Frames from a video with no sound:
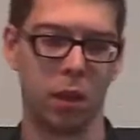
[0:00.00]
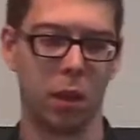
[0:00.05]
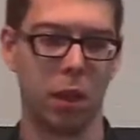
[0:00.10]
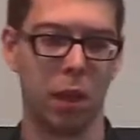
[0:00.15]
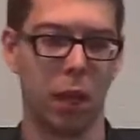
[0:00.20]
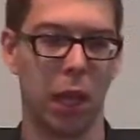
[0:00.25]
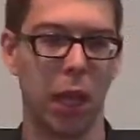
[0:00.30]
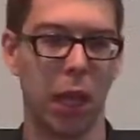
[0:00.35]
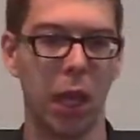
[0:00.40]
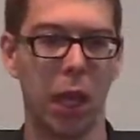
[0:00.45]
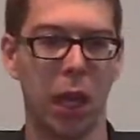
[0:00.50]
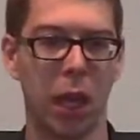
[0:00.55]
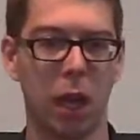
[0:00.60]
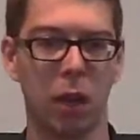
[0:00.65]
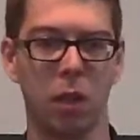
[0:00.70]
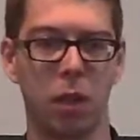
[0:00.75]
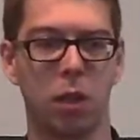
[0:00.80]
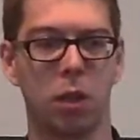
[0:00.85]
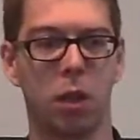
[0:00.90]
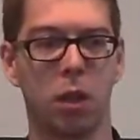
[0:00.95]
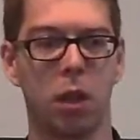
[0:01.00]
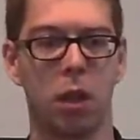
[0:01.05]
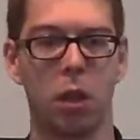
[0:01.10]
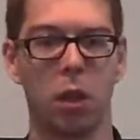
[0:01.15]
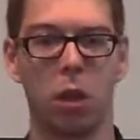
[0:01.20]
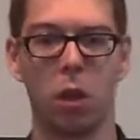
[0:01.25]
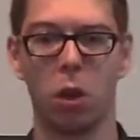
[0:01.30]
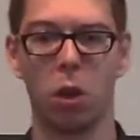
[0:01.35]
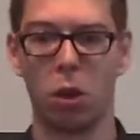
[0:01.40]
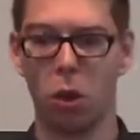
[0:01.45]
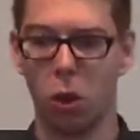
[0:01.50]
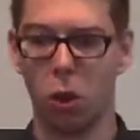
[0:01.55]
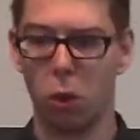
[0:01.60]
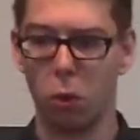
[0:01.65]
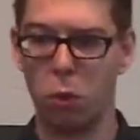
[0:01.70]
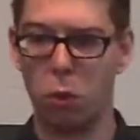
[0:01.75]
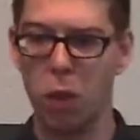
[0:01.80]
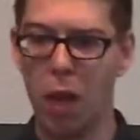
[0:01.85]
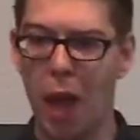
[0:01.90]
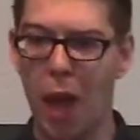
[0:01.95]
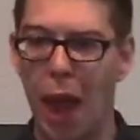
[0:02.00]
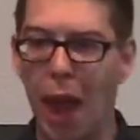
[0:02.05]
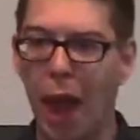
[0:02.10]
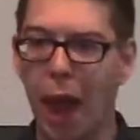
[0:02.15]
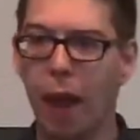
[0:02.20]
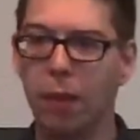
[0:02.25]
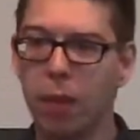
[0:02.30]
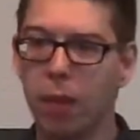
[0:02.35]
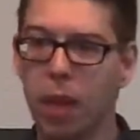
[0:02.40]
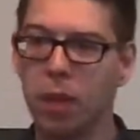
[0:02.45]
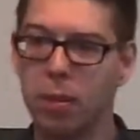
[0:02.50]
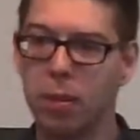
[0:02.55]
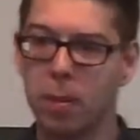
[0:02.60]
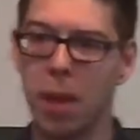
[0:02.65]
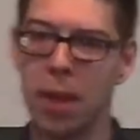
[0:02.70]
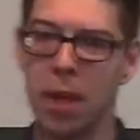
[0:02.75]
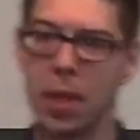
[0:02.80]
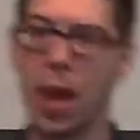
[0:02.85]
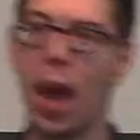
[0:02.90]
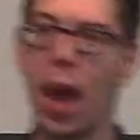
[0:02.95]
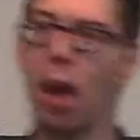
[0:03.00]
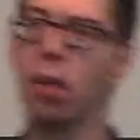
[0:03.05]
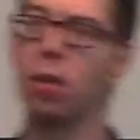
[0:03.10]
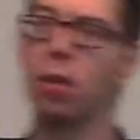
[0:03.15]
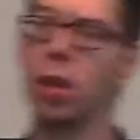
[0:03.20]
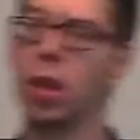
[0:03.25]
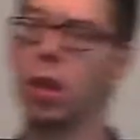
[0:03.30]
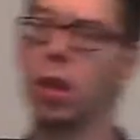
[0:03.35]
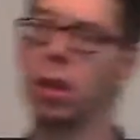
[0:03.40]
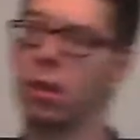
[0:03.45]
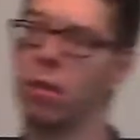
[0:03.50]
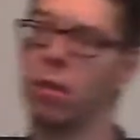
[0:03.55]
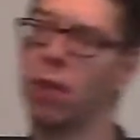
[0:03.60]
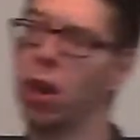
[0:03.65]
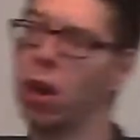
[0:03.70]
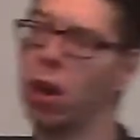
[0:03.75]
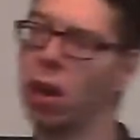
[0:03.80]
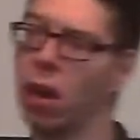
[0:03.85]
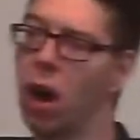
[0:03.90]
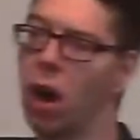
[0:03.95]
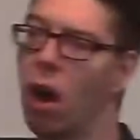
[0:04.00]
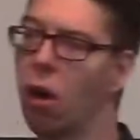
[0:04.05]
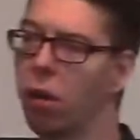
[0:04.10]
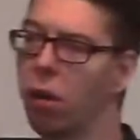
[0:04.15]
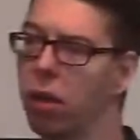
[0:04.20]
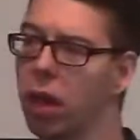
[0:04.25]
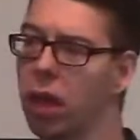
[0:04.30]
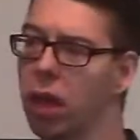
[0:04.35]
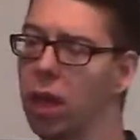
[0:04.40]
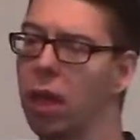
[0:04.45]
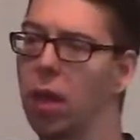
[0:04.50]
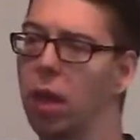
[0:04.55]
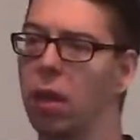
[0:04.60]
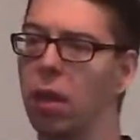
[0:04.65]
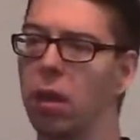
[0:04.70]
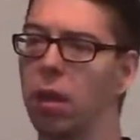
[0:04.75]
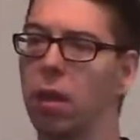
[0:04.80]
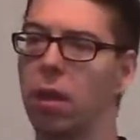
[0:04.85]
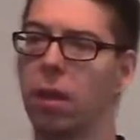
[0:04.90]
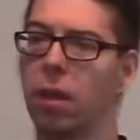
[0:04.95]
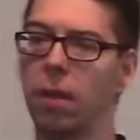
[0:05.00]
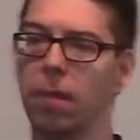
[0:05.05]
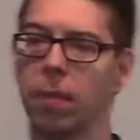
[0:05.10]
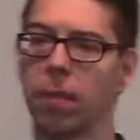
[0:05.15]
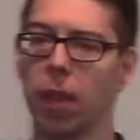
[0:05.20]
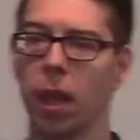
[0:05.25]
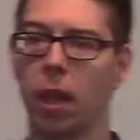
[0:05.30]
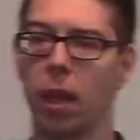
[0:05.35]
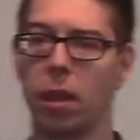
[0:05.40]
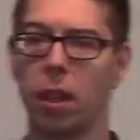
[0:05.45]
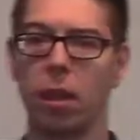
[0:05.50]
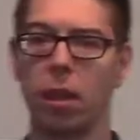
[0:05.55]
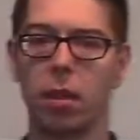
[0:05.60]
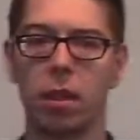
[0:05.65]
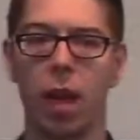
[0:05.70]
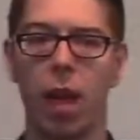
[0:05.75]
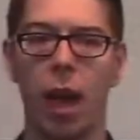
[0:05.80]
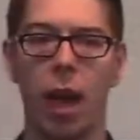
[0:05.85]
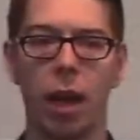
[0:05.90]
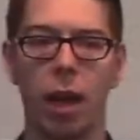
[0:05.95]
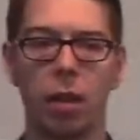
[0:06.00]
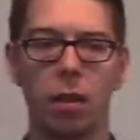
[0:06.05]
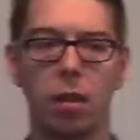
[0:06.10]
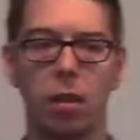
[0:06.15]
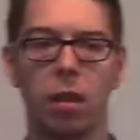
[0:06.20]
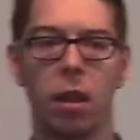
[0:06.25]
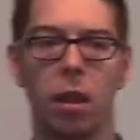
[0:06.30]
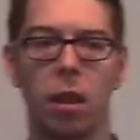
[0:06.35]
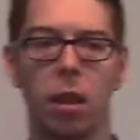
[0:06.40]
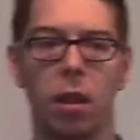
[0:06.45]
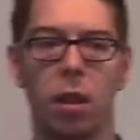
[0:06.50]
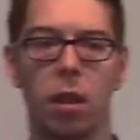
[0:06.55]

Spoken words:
And we have this mentality that's very unhealthy that says